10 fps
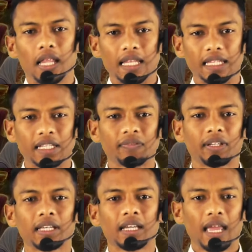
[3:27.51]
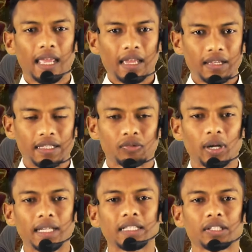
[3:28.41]
living in
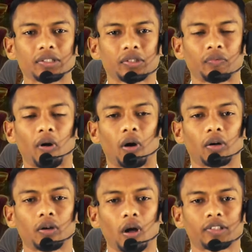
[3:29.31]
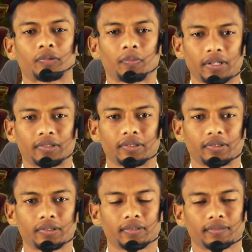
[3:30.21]
readiness for God's
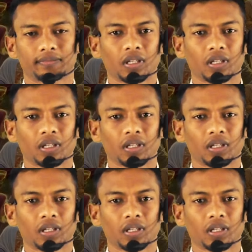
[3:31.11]
presence,